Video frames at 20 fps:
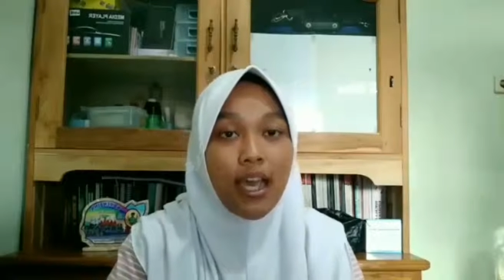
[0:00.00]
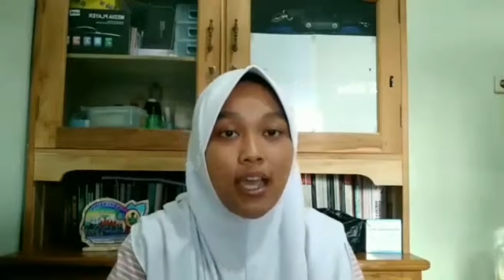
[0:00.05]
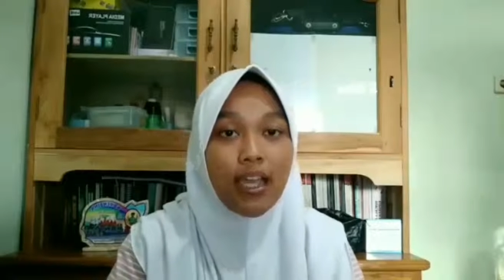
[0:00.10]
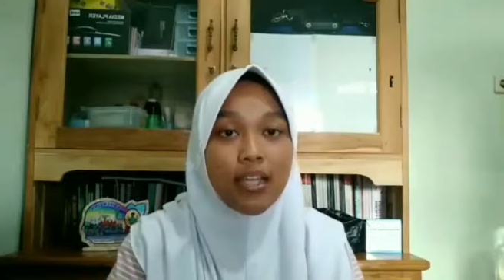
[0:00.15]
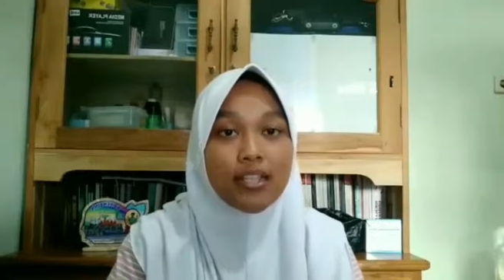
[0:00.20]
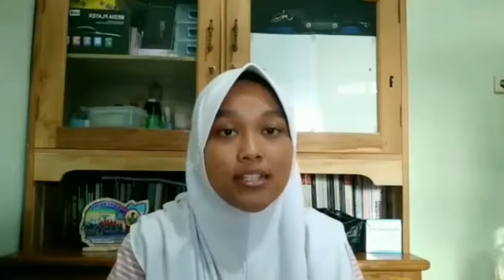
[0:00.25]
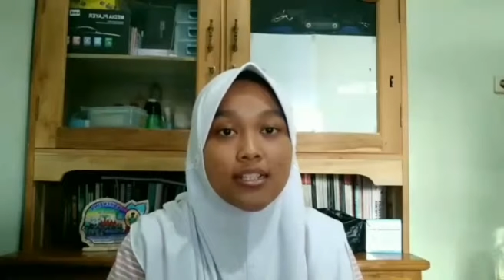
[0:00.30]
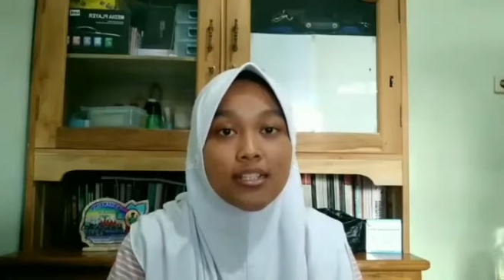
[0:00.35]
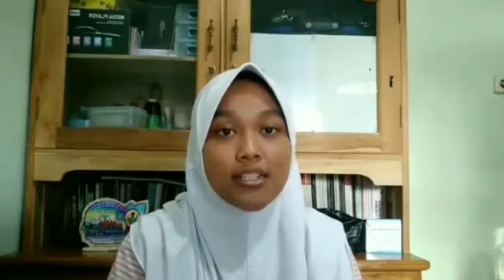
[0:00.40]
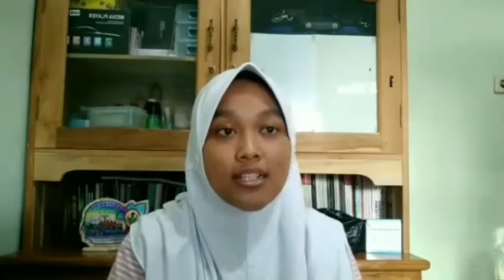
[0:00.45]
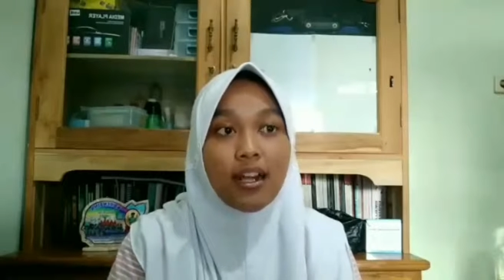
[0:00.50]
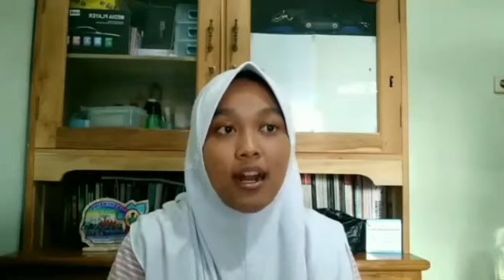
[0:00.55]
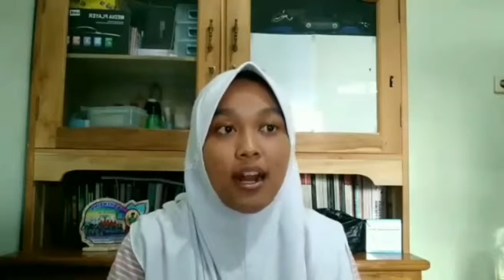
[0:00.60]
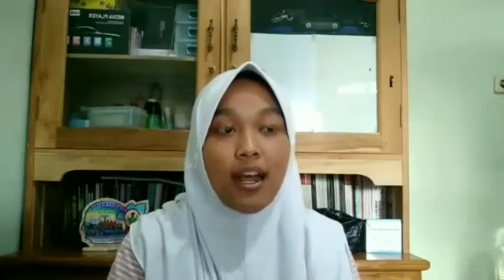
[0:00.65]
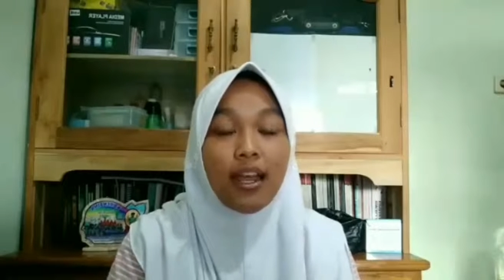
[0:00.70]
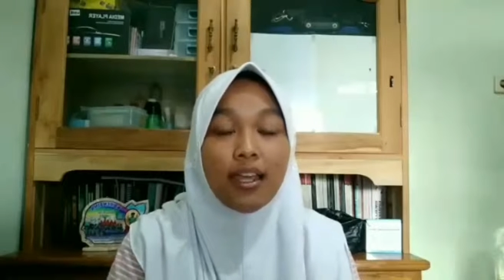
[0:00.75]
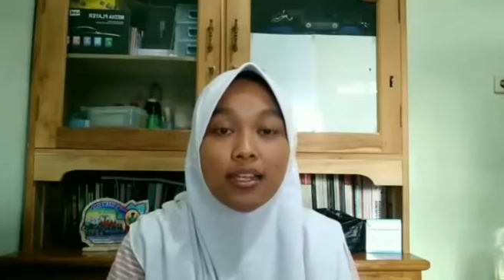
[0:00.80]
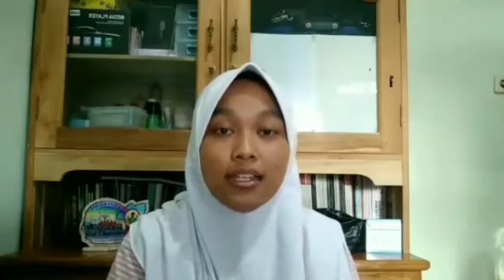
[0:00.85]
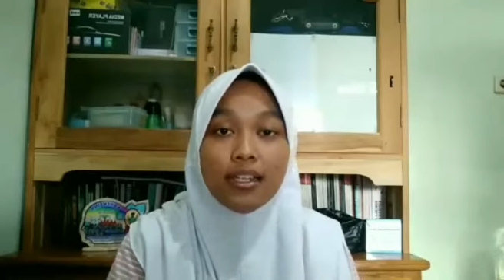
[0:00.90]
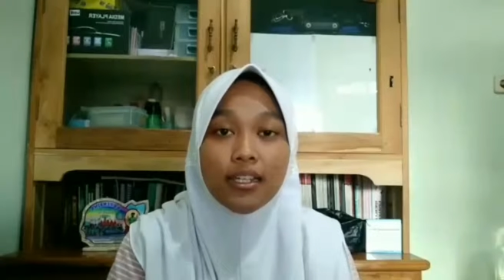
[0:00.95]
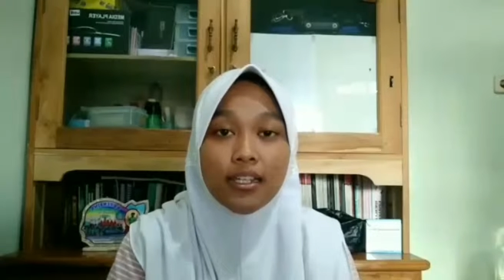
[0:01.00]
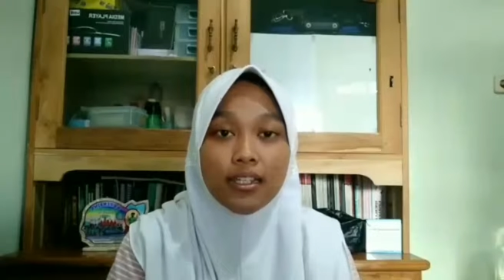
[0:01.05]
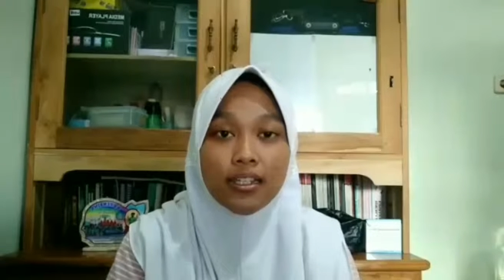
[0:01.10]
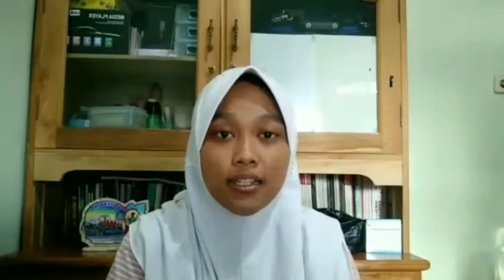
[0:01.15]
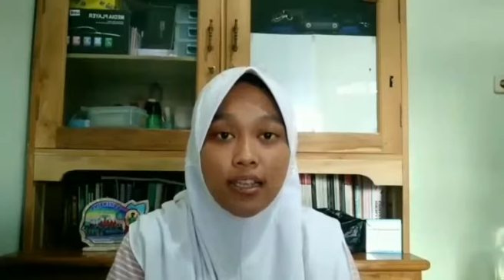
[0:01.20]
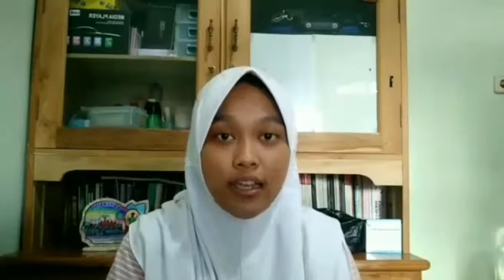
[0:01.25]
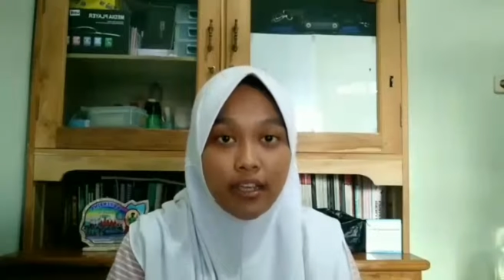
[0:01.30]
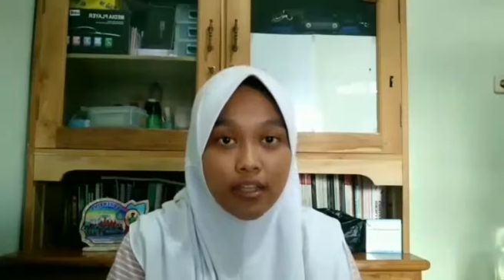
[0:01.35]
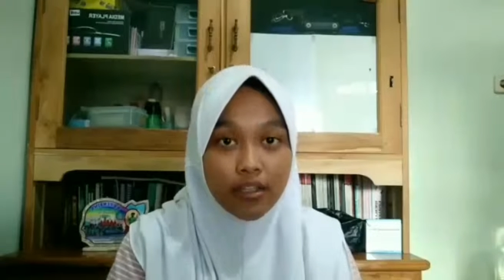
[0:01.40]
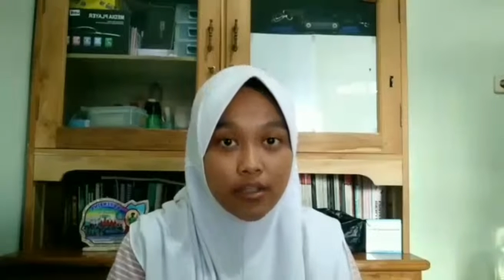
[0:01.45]
Excluding
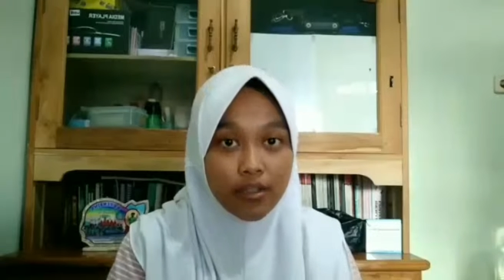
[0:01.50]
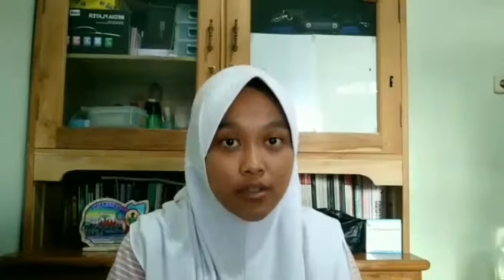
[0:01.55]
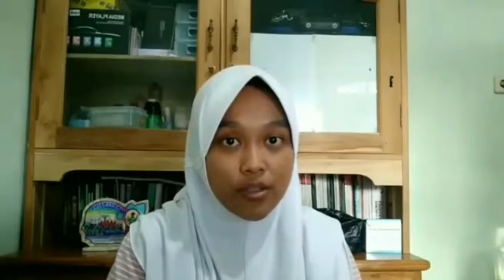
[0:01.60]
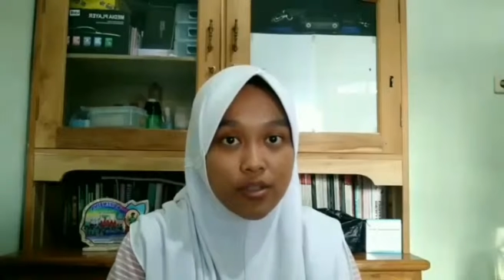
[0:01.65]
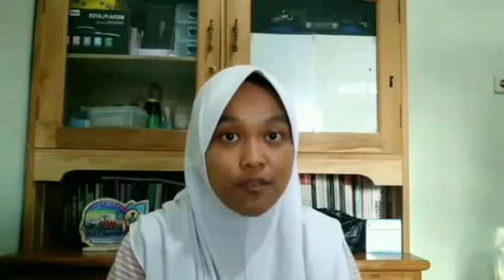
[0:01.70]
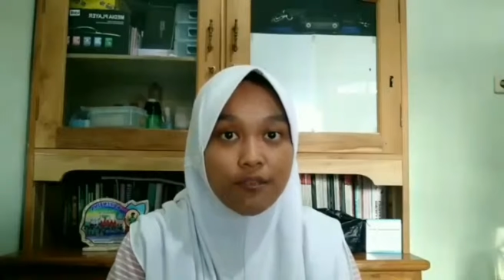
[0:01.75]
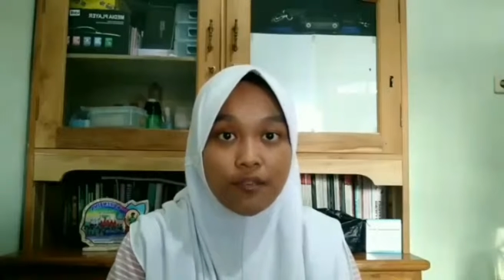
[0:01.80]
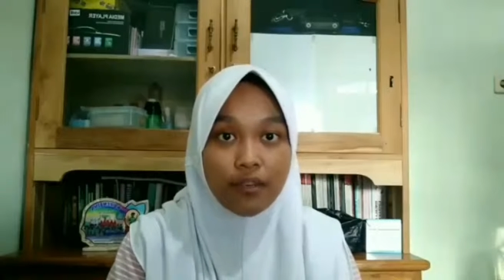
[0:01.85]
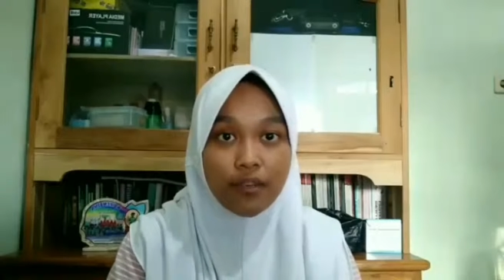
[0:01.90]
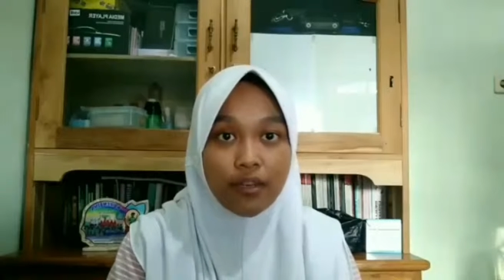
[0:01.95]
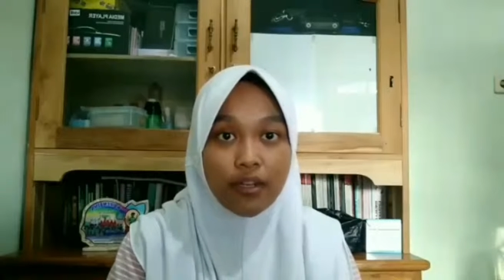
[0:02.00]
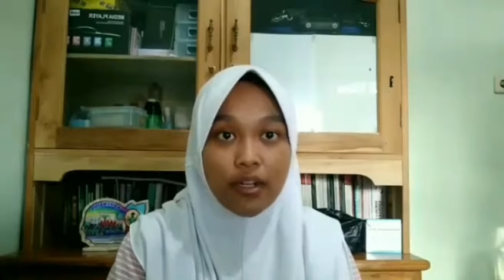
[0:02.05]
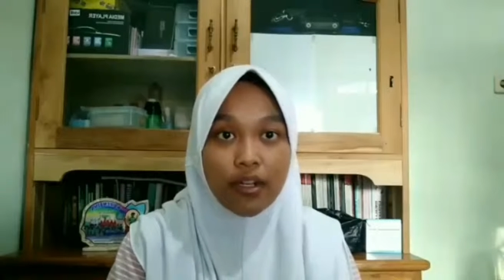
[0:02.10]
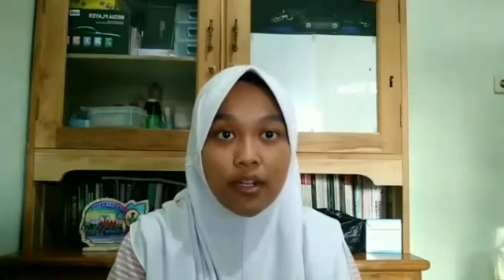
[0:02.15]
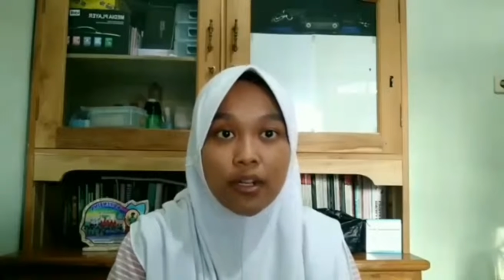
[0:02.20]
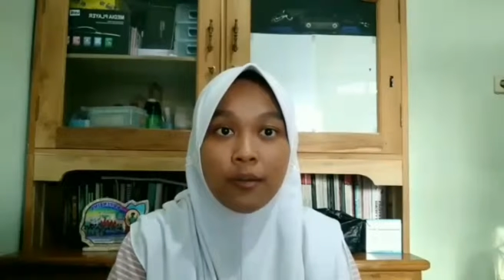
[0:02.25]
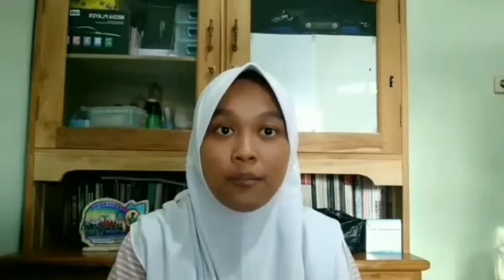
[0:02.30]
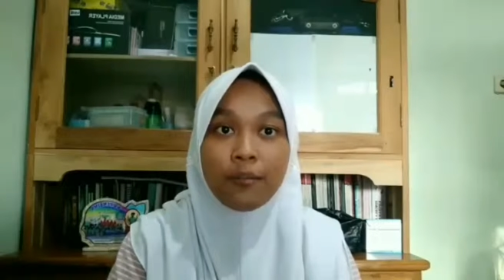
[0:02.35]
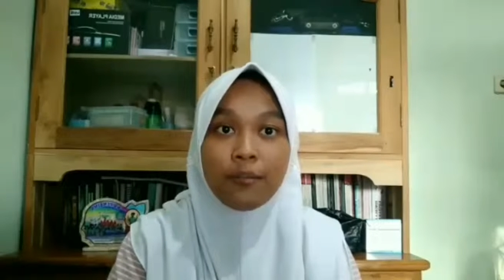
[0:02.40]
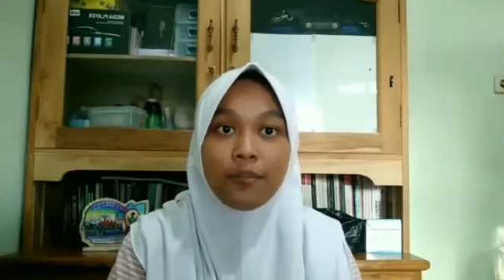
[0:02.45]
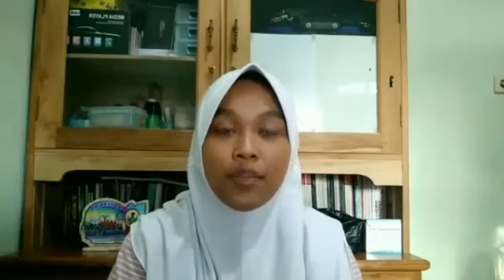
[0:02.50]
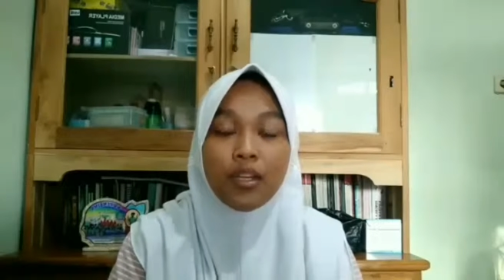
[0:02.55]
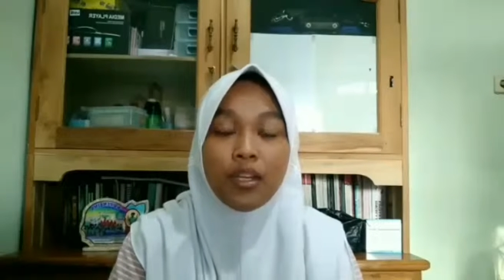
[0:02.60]
the exosphere,